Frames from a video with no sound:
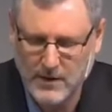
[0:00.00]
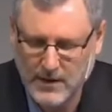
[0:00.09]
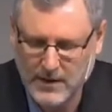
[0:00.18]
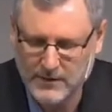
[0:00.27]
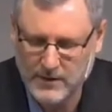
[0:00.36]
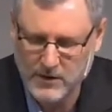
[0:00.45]

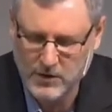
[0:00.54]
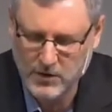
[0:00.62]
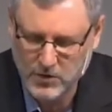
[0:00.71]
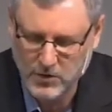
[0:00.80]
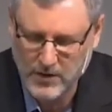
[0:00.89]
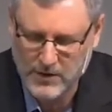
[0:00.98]
and that
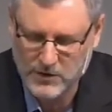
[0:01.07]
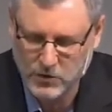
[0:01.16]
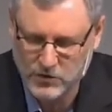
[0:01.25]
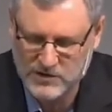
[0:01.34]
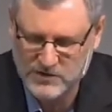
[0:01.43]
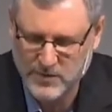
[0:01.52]
you and your
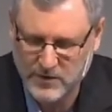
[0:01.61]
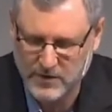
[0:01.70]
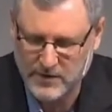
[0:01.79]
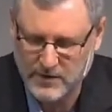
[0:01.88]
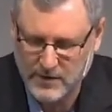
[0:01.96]
spirit